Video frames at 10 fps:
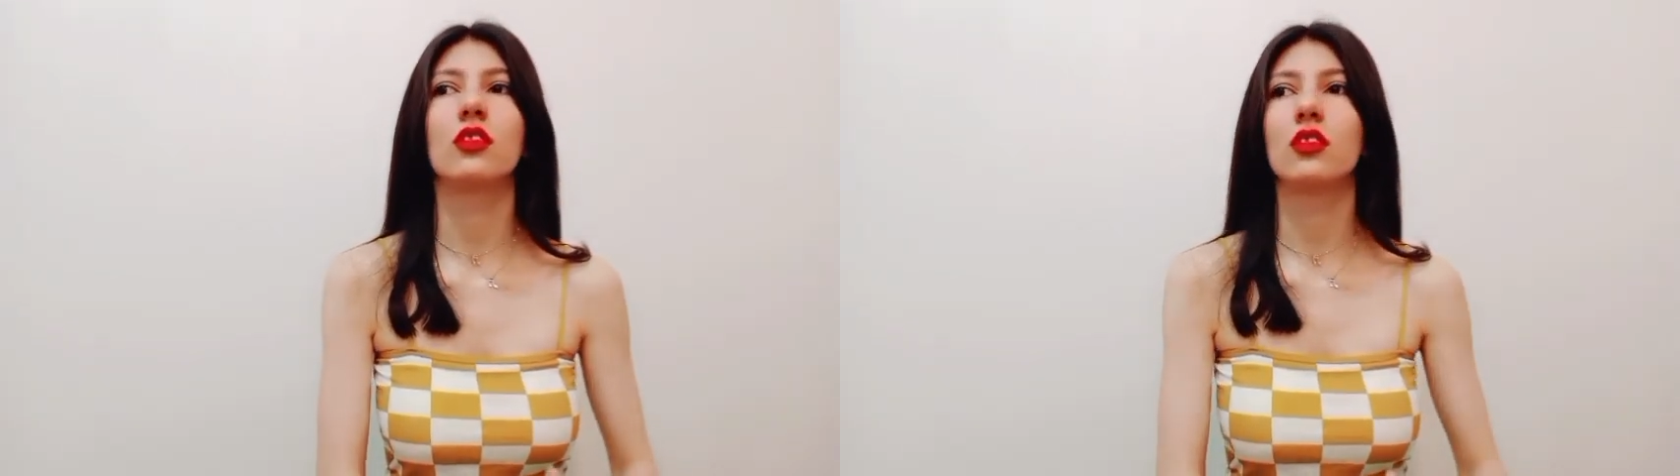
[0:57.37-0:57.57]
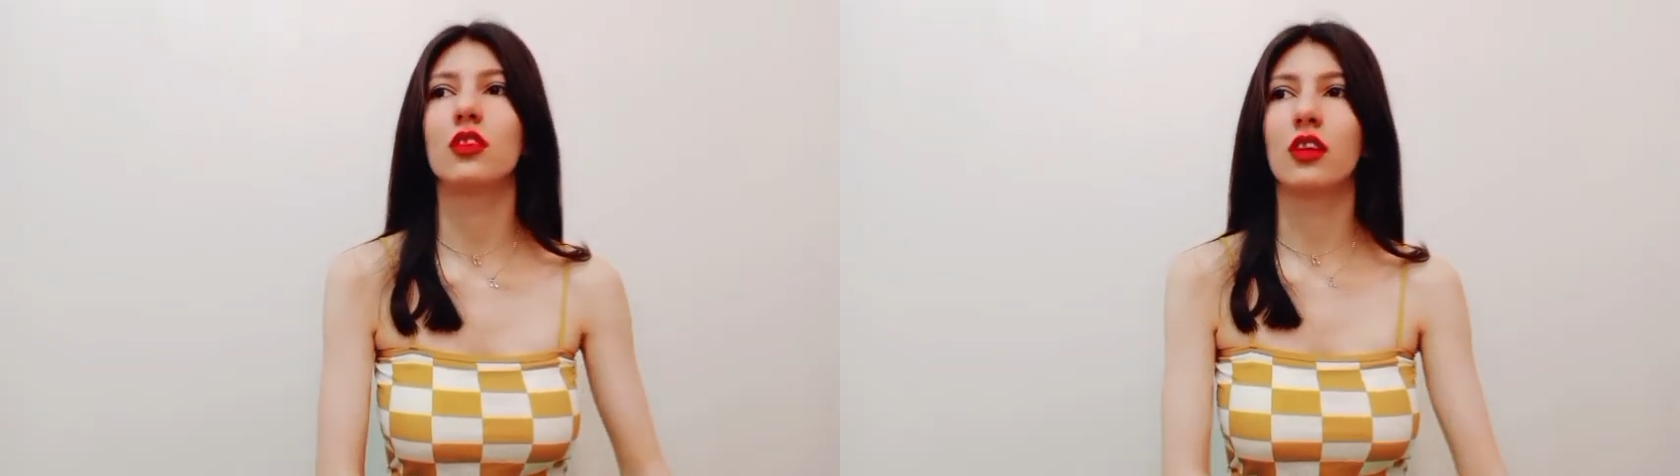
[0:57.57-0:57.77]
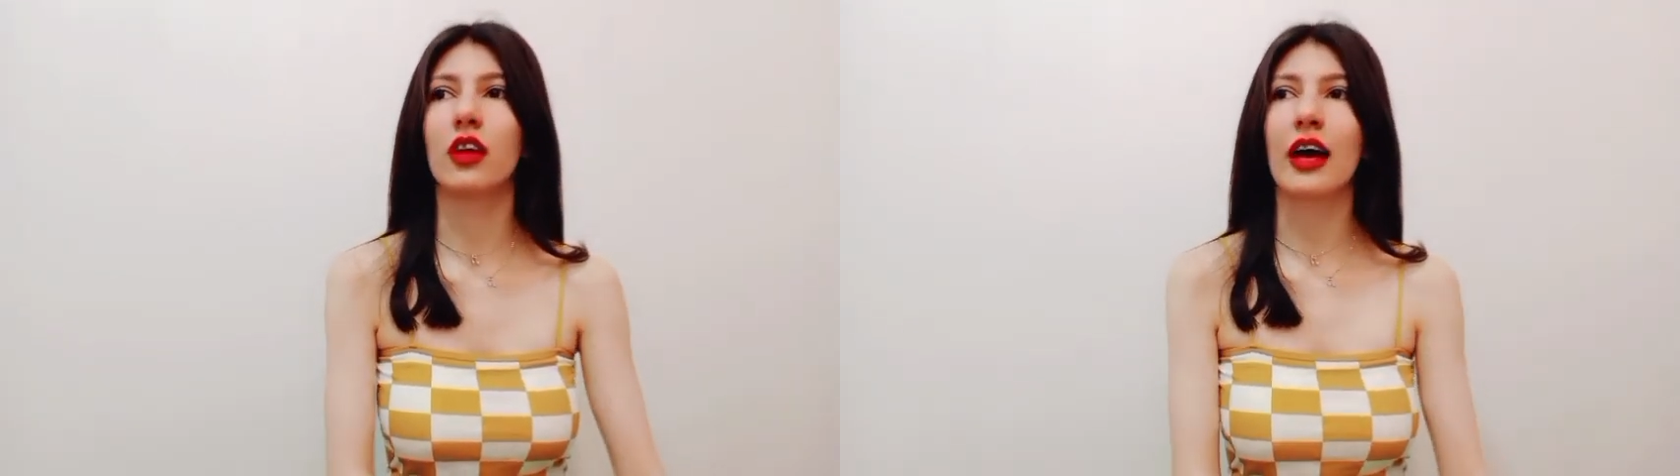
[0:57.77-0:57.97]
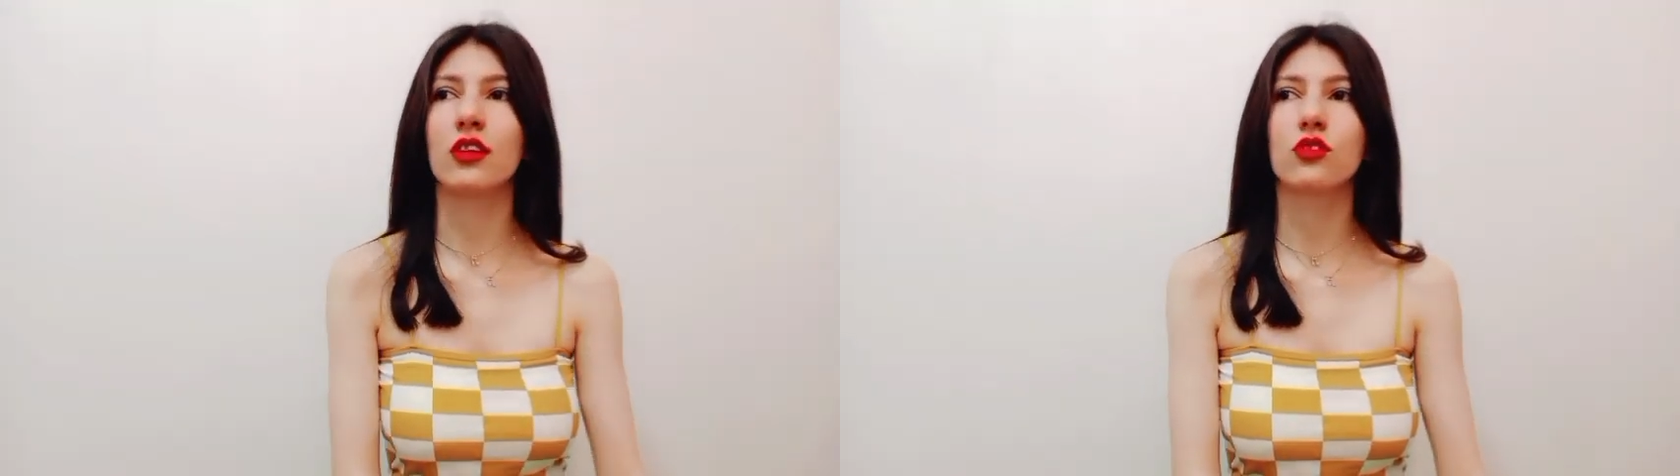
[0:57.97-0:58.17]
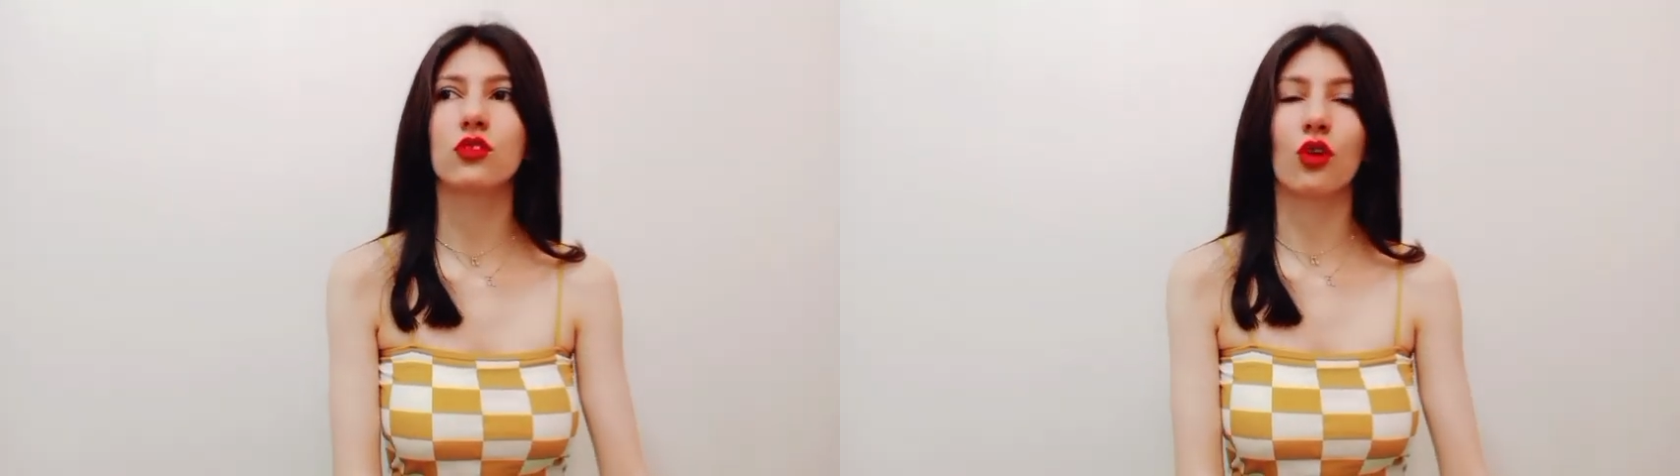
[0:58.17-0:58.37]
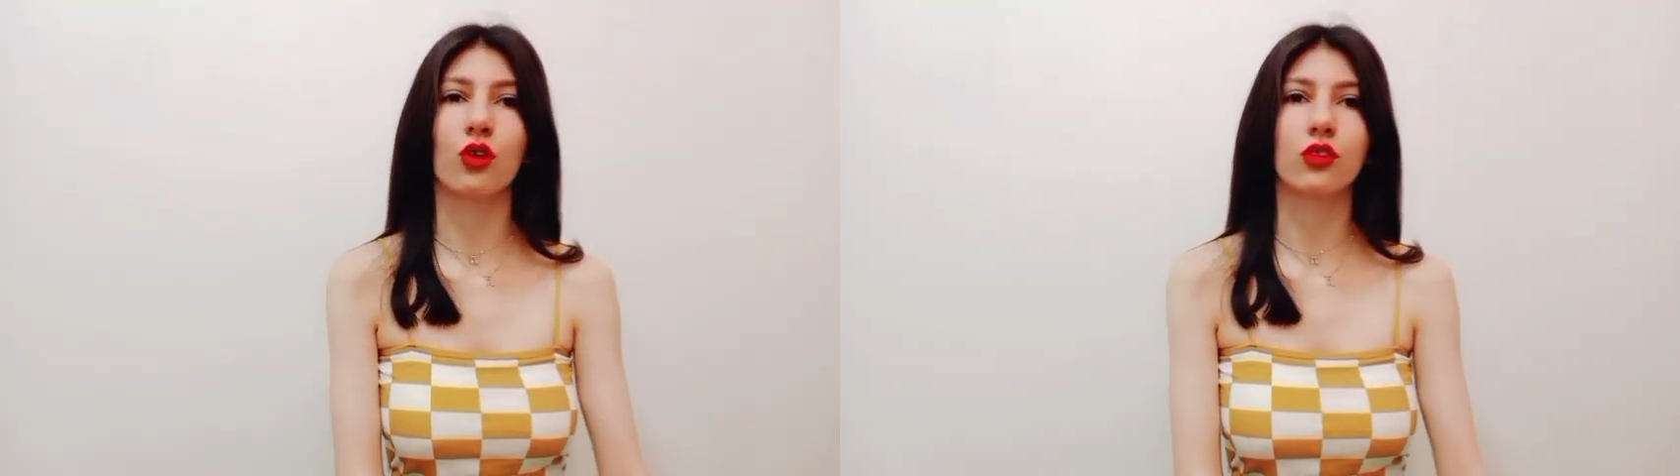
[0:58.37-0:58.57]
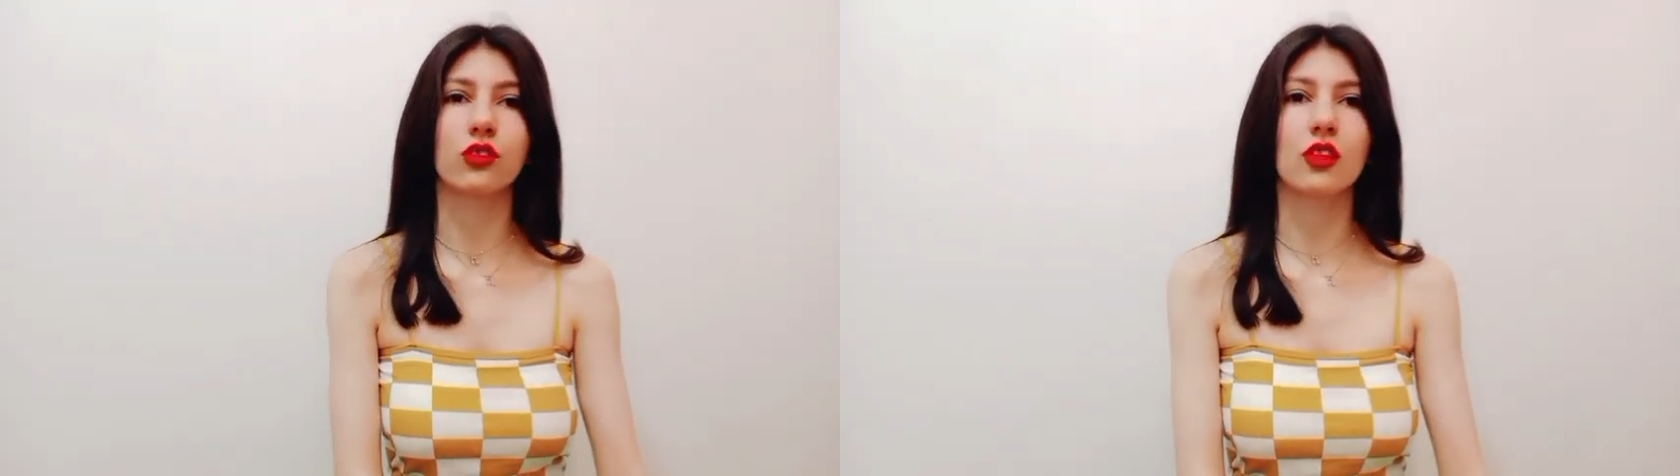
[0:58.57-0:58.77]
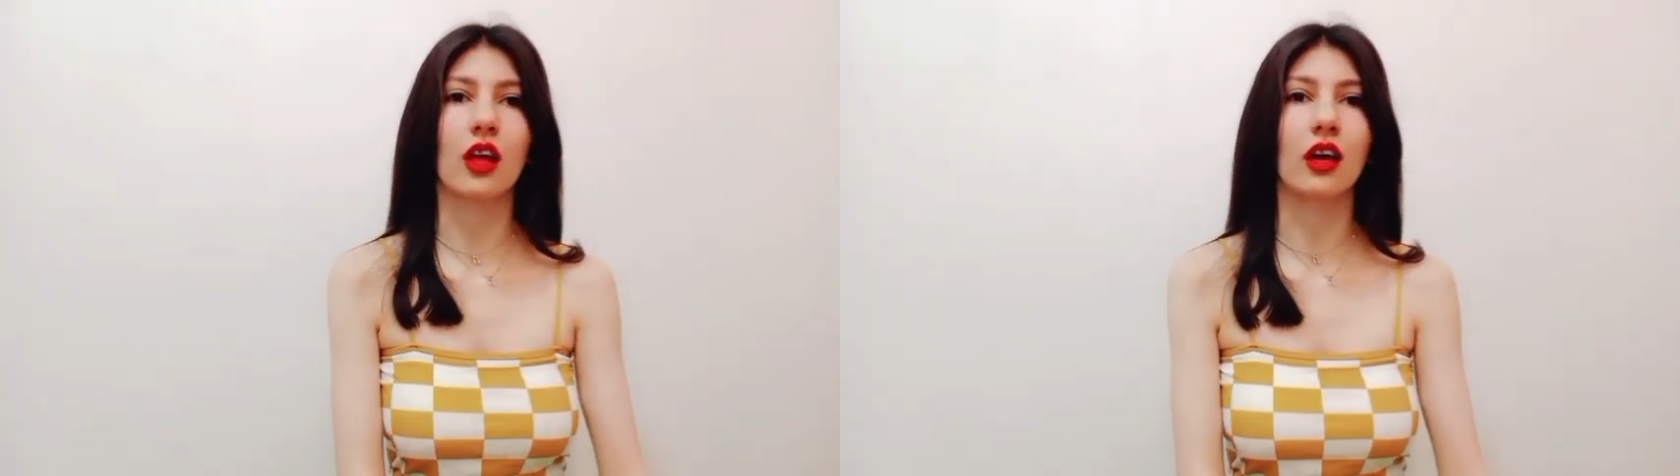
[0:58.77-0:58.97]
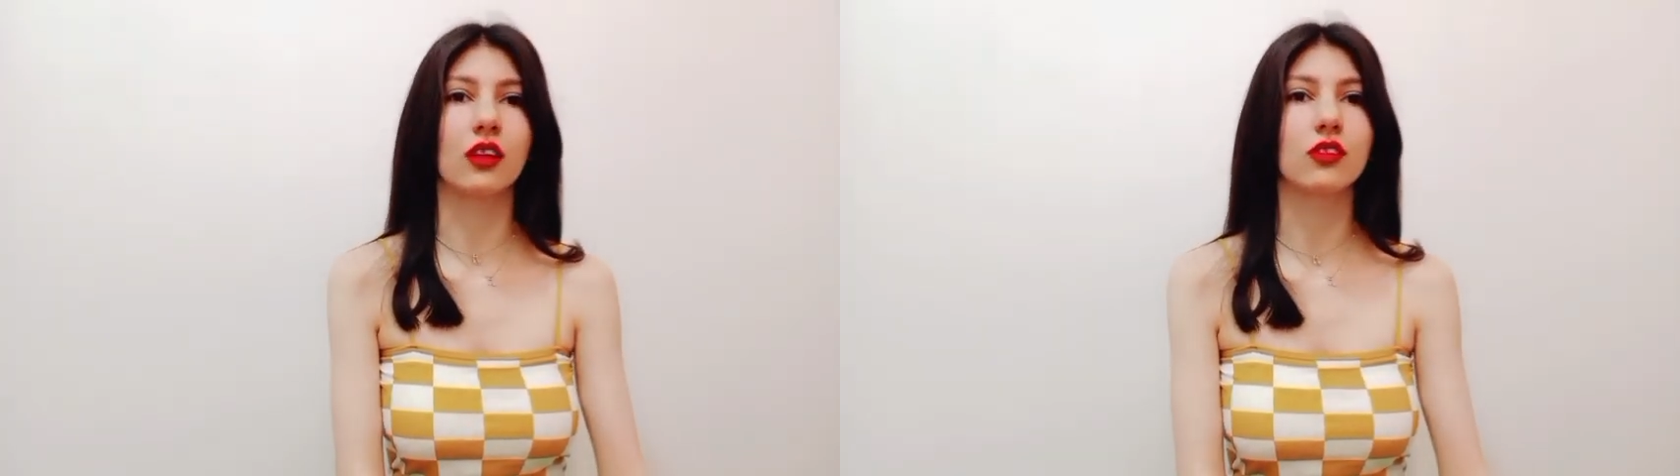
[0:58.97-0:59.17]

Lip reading: it has songs that